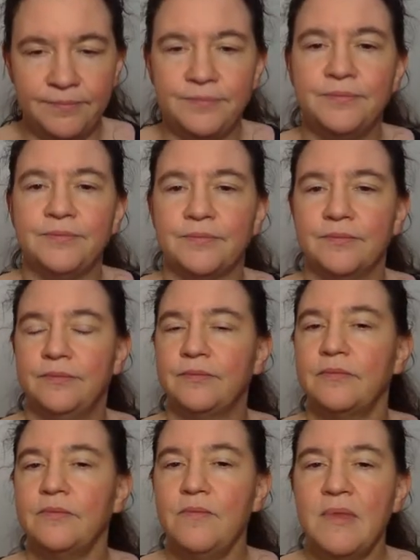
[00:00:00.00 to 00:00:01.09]
and
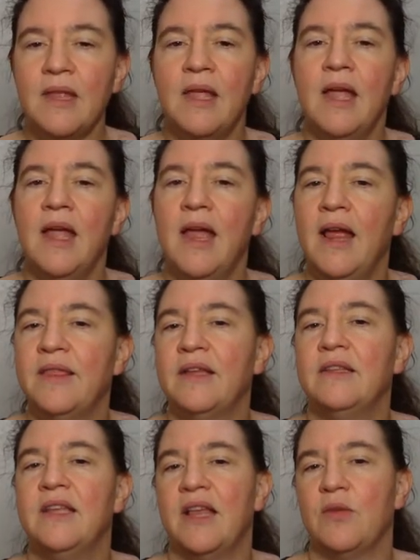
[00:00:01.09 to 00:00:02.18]

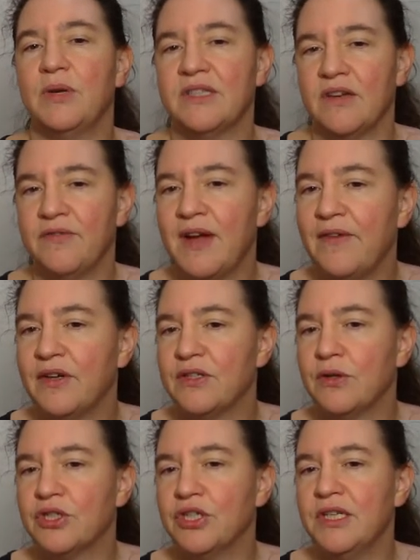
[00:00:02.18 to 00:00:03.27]
then the other ones are five
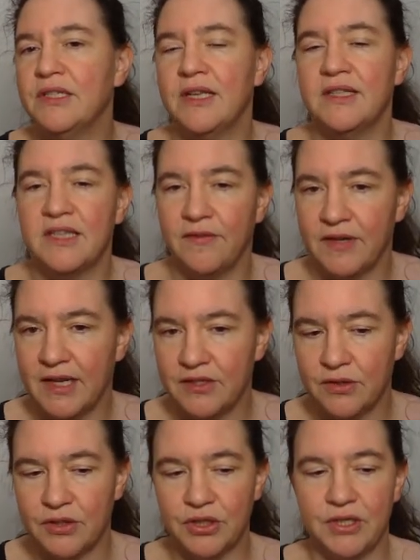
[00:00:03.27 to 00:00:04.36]
isogenies and seven
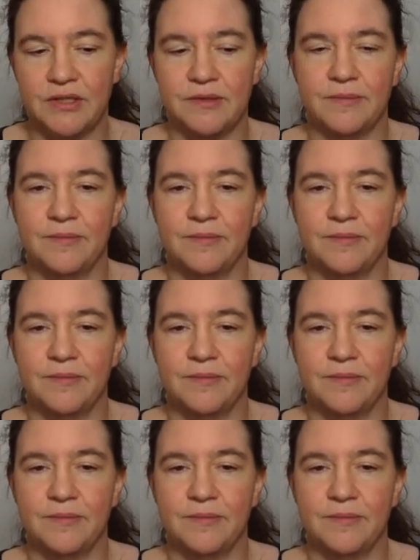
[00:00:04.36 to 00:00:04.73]
isogenies.